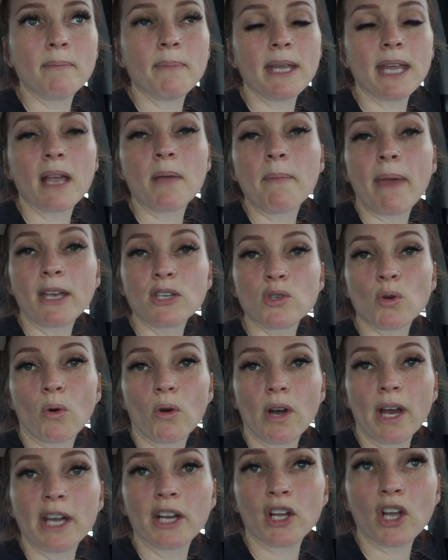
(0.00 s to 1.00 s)
being a
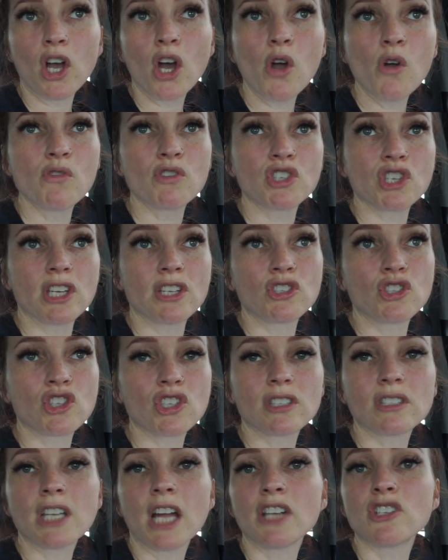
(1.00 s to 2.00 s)
mentor and a coach is
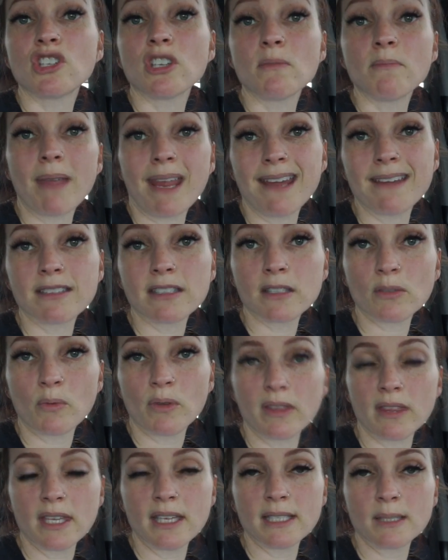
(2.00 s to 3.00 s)
just touching base
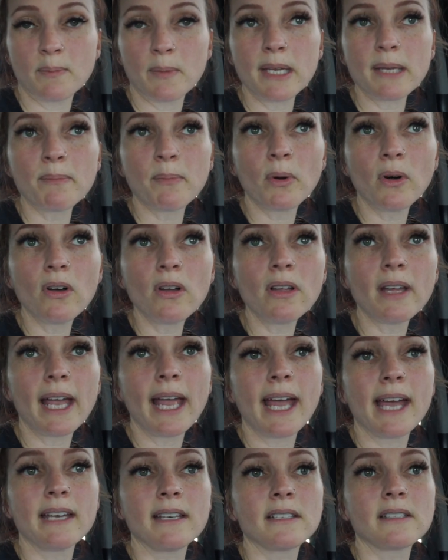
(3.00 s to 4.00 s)
with these people
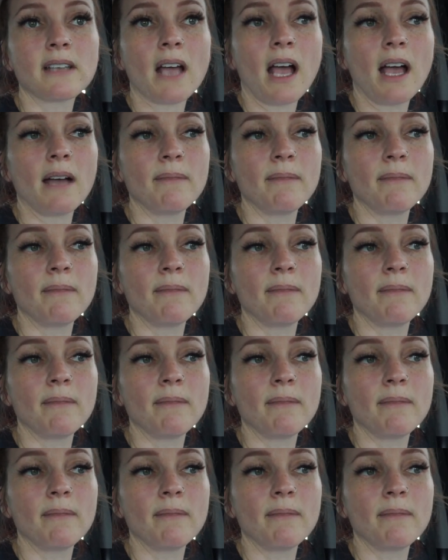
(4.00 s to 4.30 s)
and